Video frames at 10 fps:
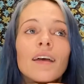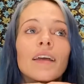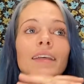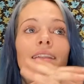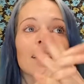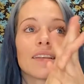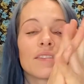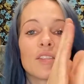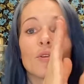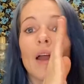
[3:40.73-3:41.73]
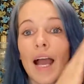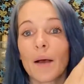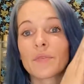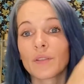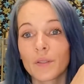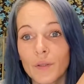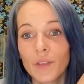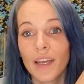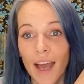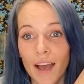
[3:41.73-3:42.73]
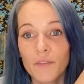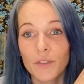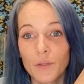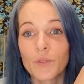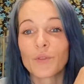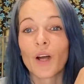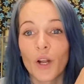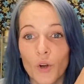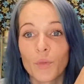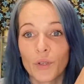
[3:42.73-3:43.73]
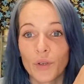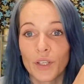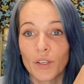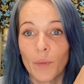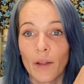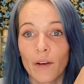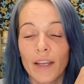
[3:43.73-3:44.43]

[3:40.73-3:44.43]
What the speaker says: Unless you absolutely have to, do not open your incubator.